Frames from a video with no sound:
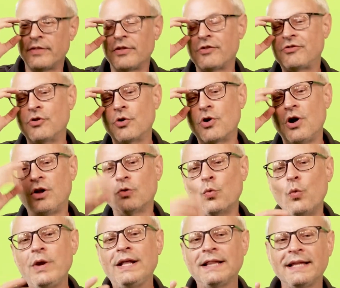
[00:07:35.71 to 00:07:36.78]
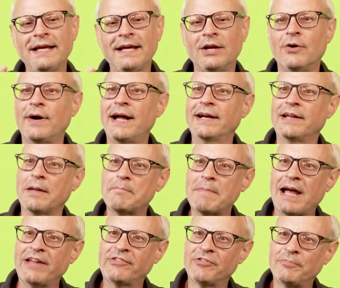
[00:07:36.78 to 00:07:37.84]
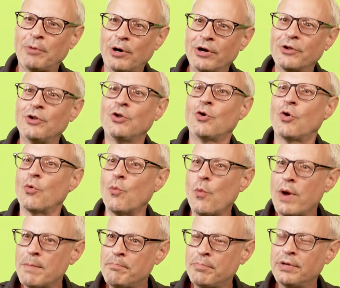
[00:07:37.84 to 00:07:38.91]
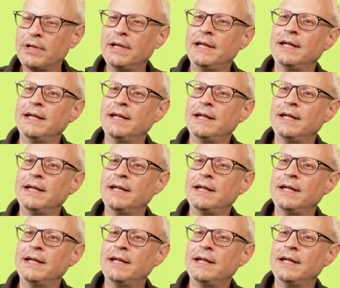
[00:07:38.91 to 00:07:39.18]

the so called weakly interacting massive particle, or WIMP,